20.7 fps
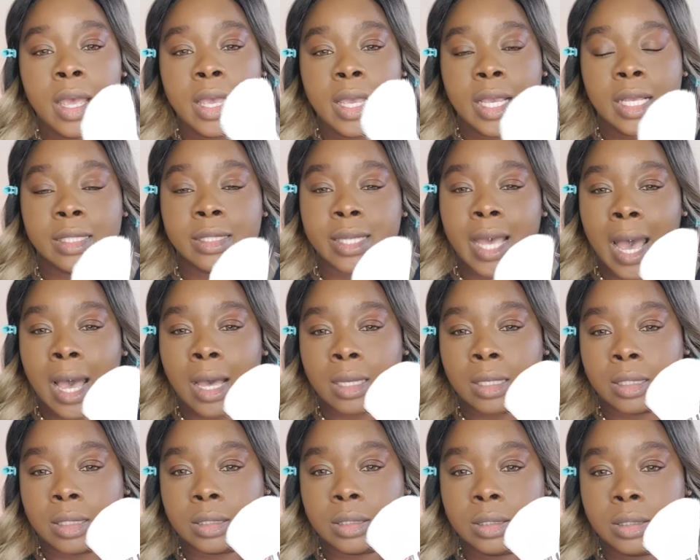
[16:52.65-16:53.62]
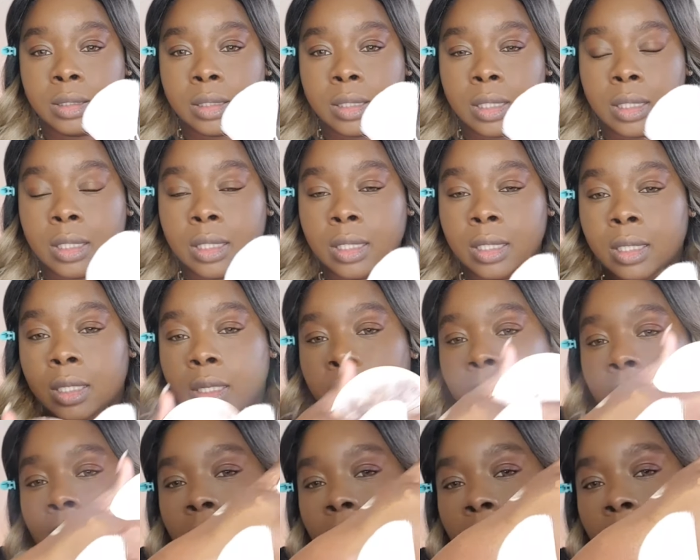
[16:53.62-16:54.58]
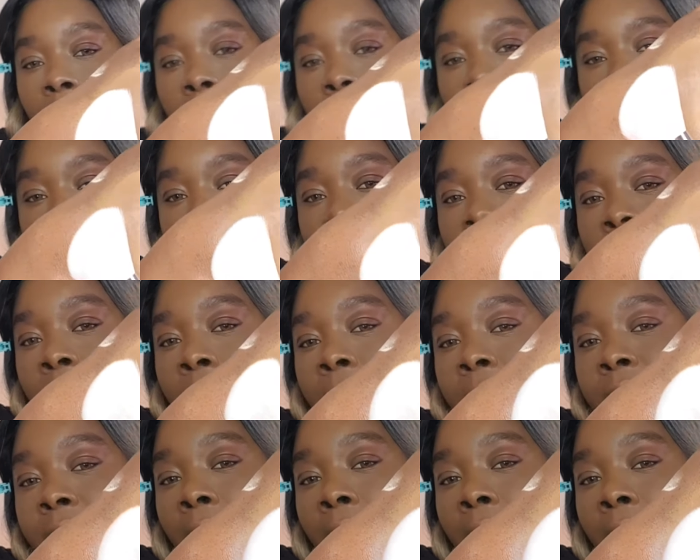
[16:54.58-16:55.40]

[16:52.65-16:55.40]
It's angled. It's a nice